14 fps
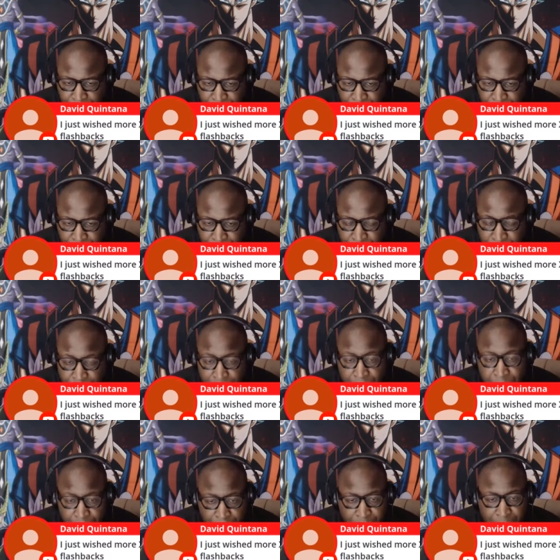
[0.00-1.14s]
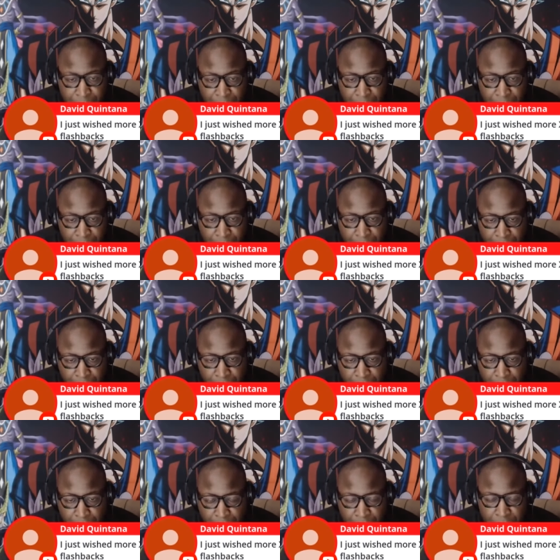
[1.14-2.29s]
and he's like, oh, this is amazing and all that kind
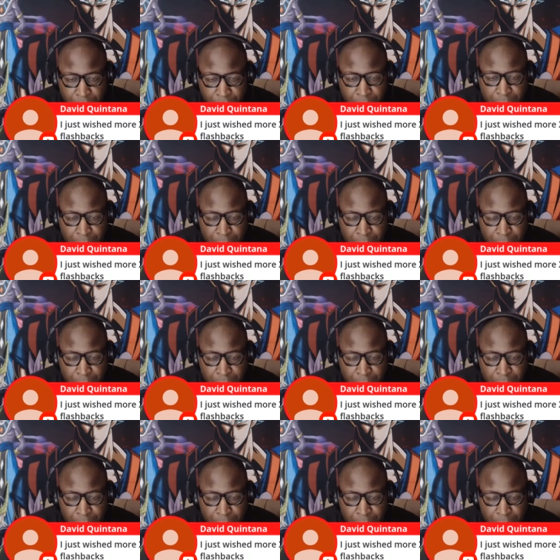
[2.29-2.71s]
of stuff.